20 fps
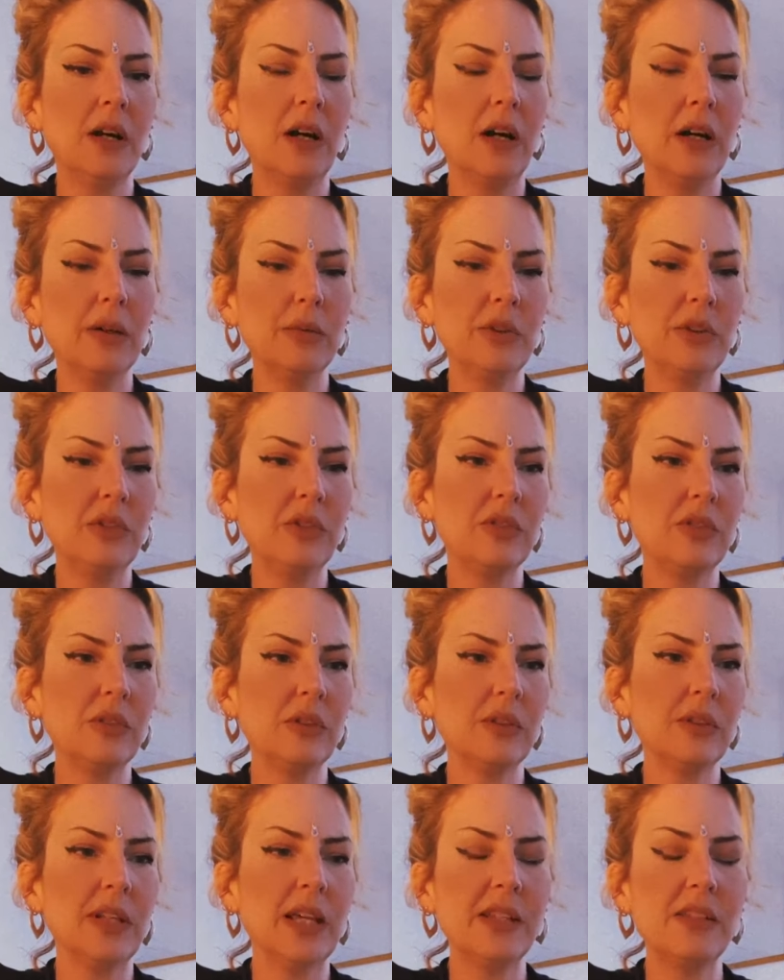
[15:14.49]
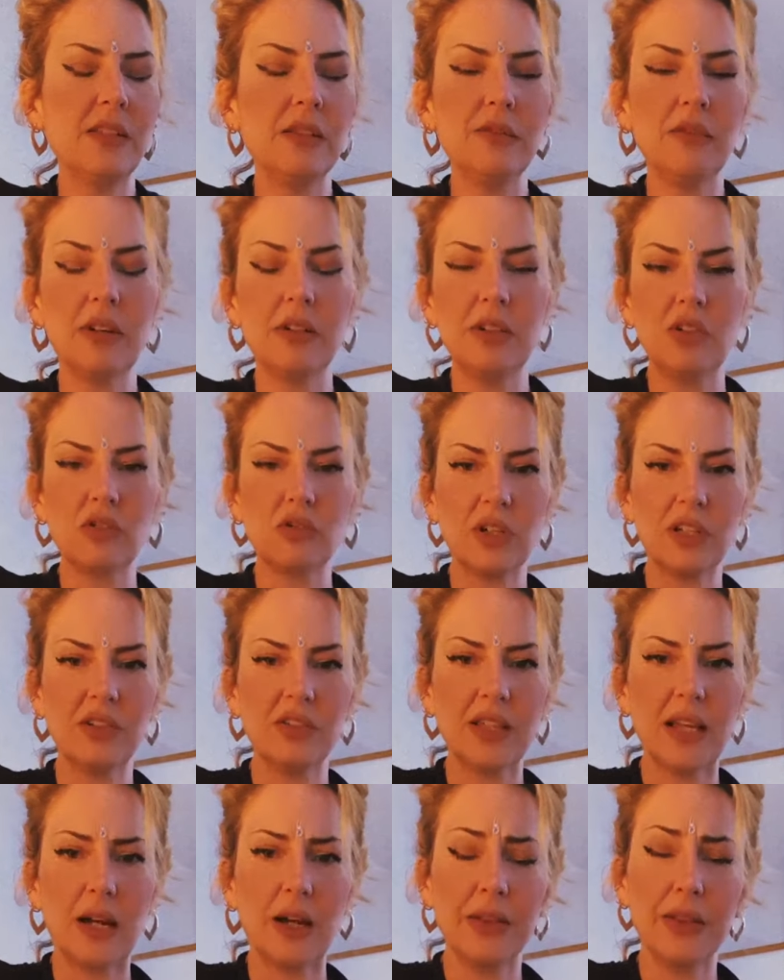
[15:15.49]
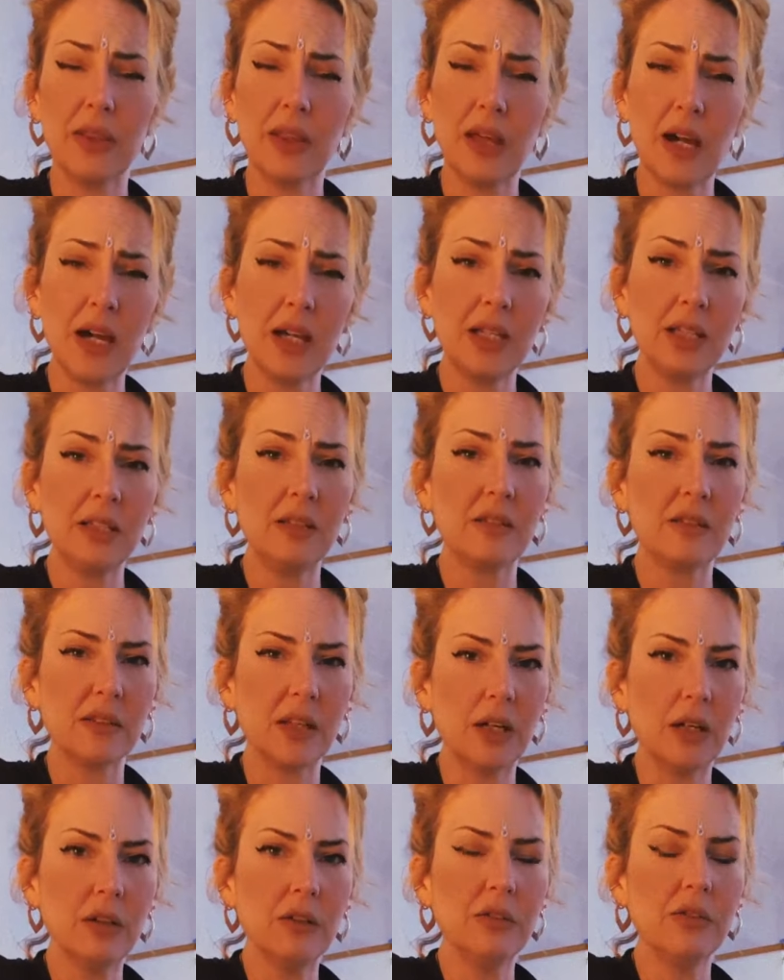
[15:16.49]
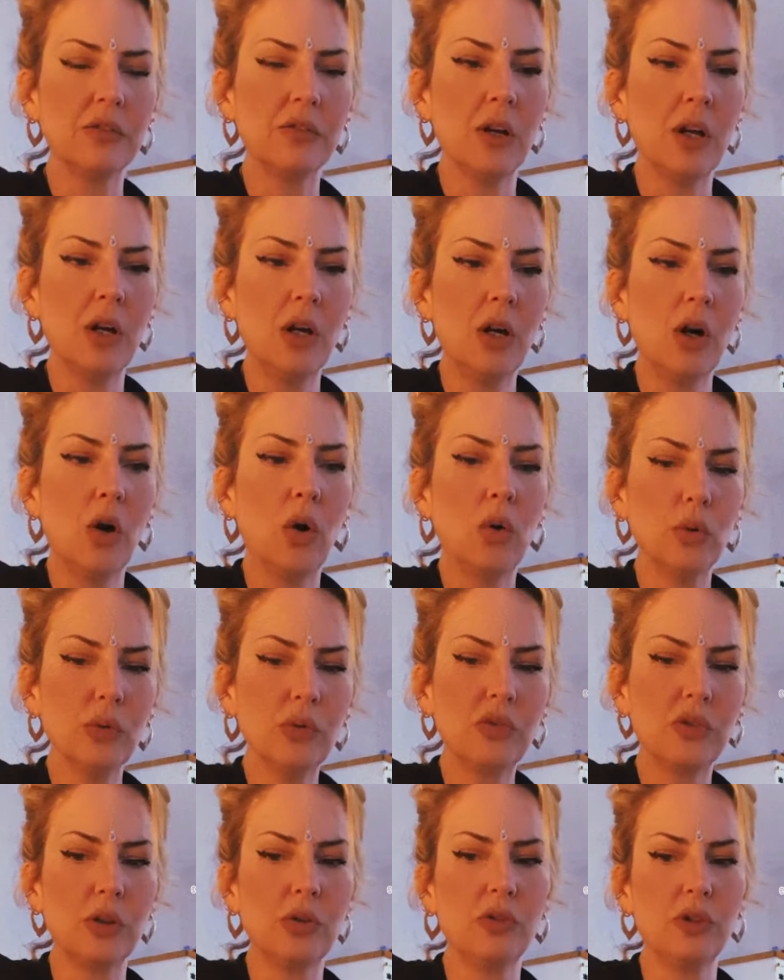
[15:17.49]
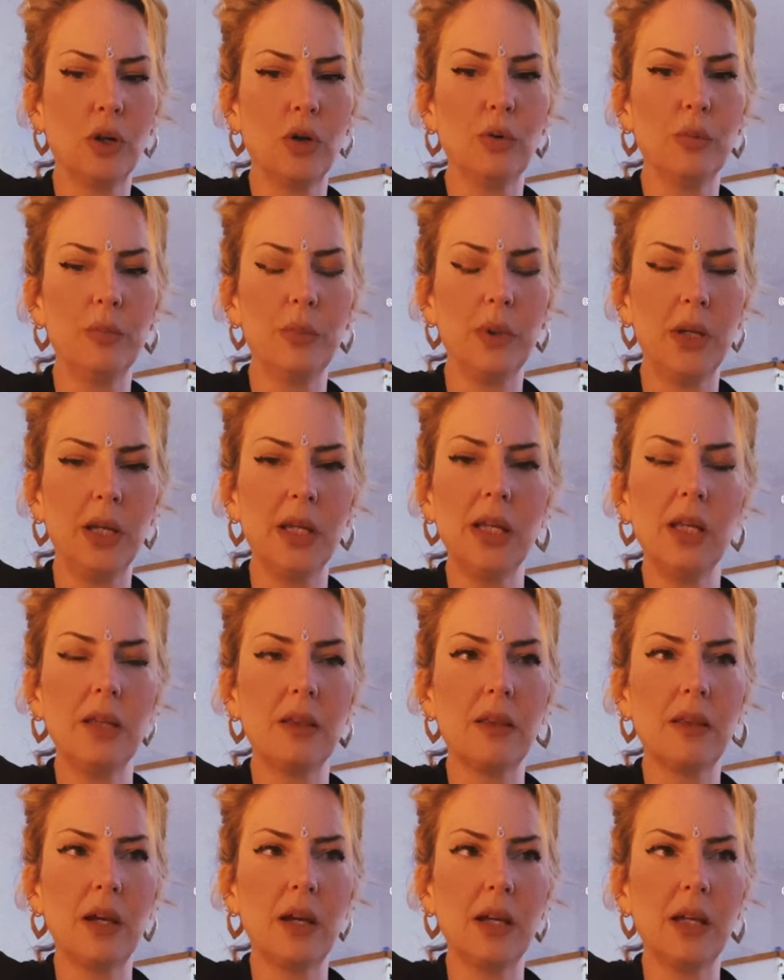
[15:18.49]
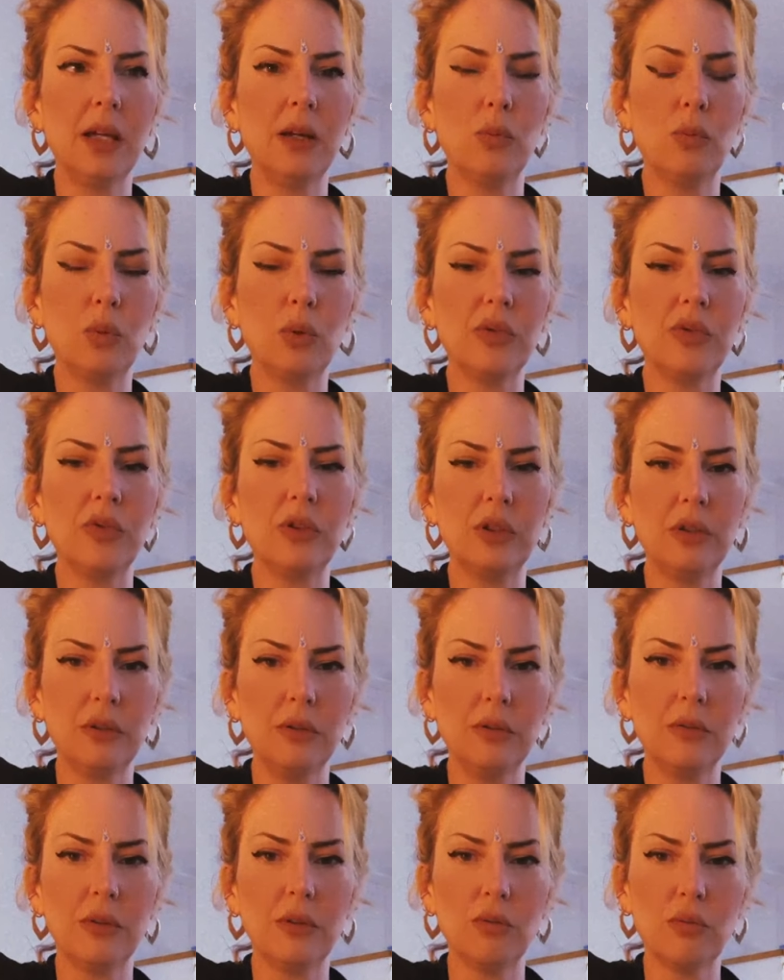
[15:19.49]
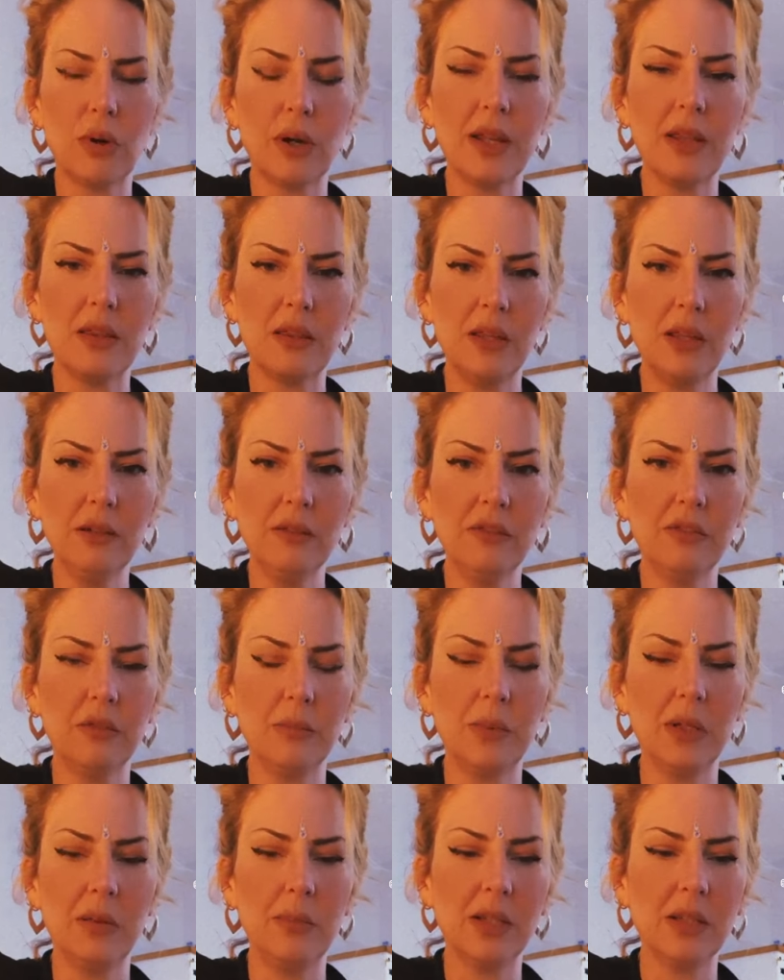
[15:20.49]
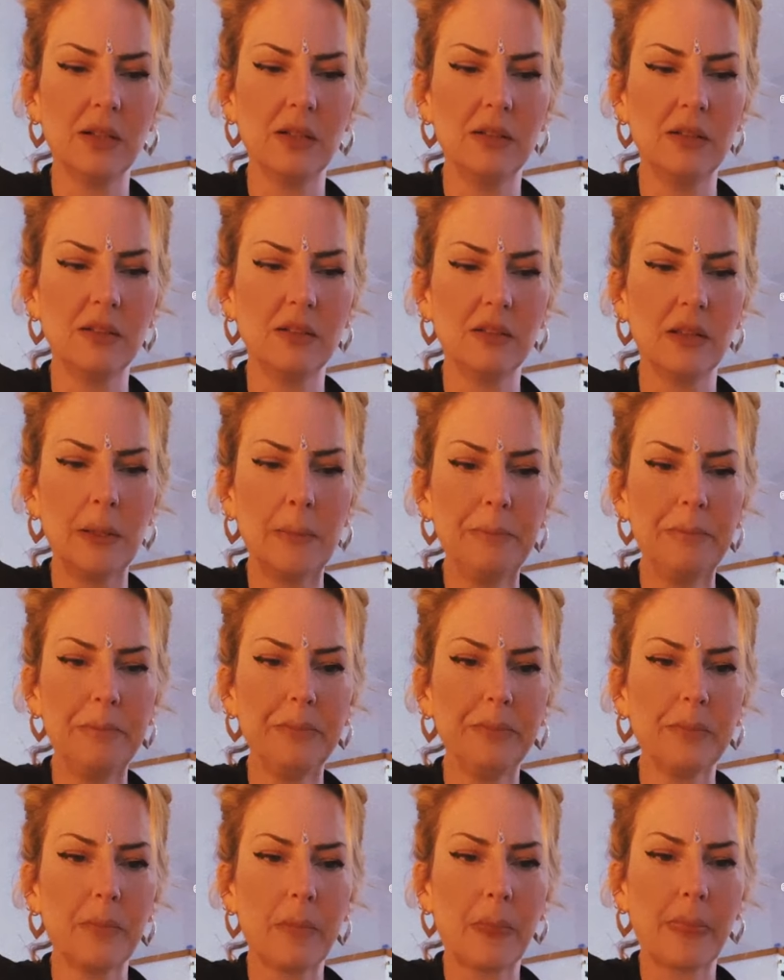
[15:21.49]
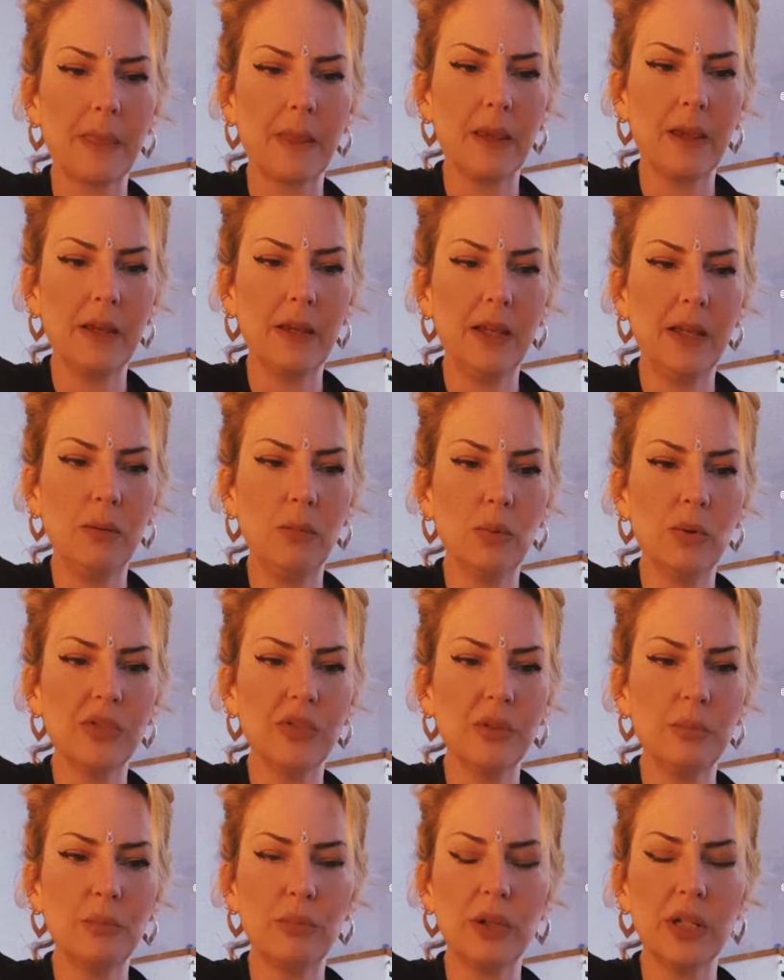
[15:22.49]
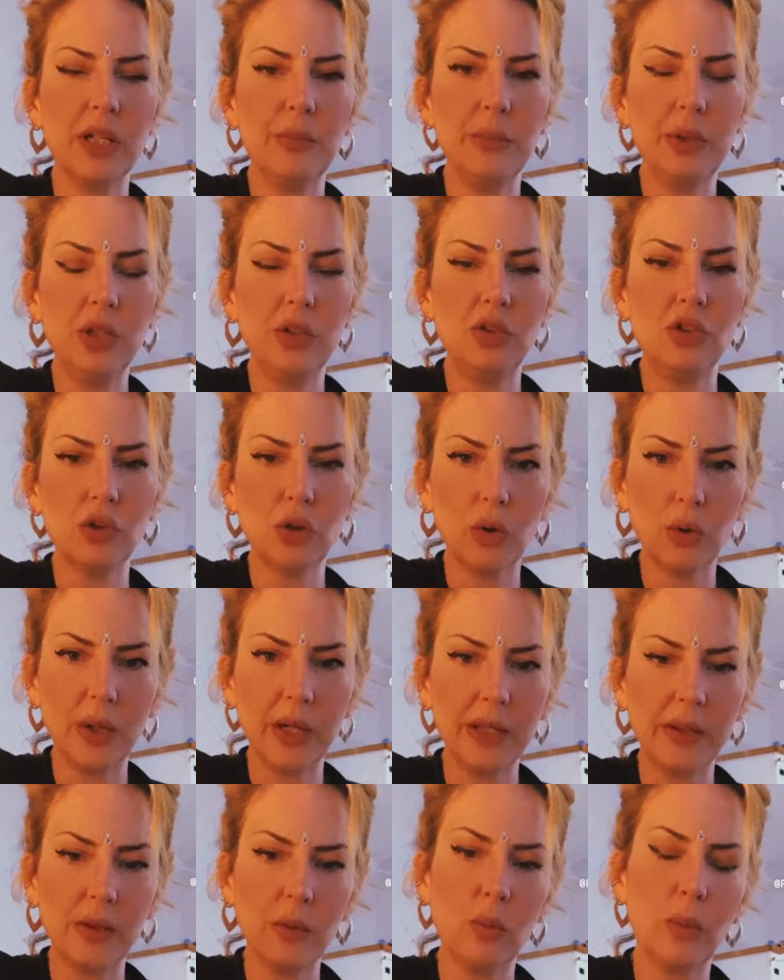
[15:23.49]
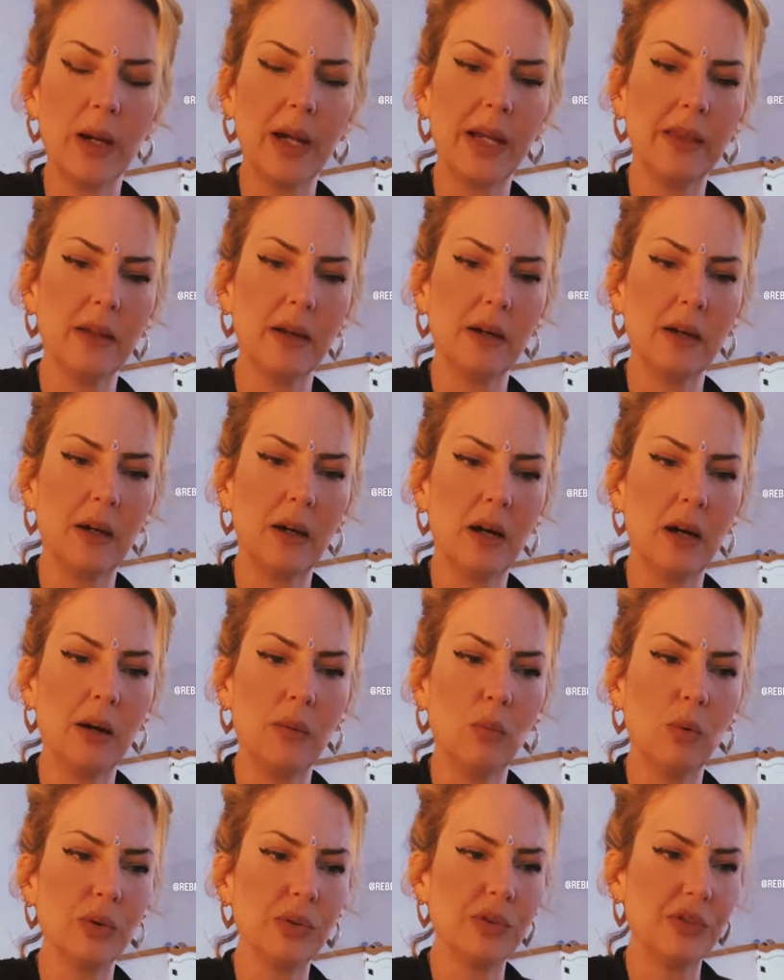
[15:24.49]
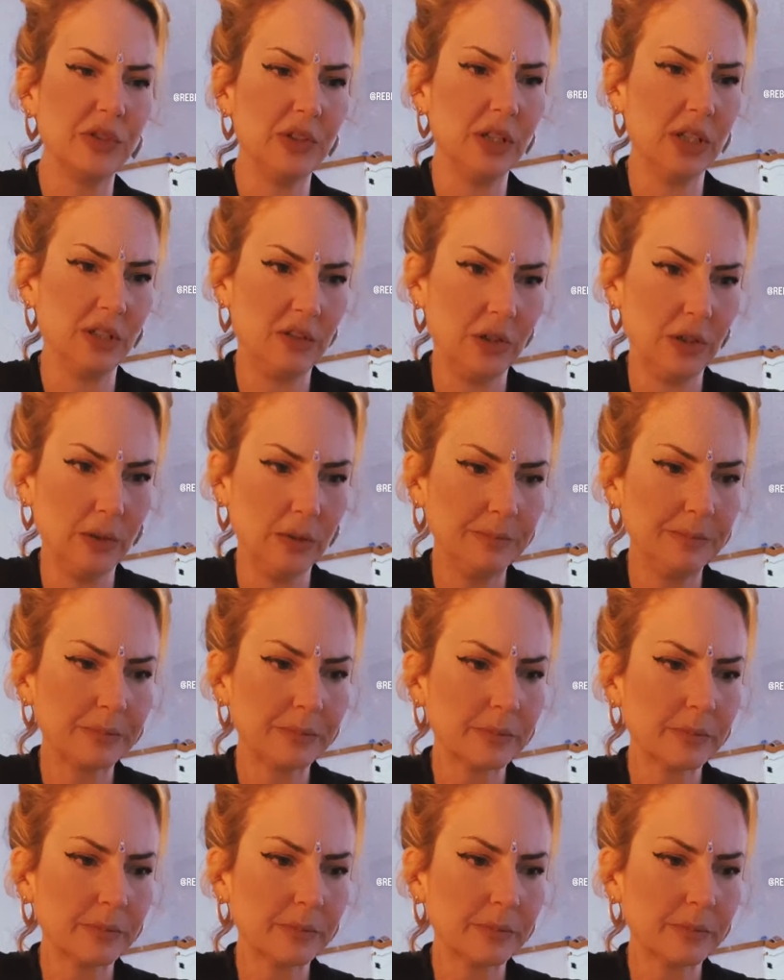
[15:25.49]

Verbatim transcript: I was getting very stressed out. And that in itself also told me that it wasn't the right thing for me because it wasn't bringing me joy in the way that I wanted it to.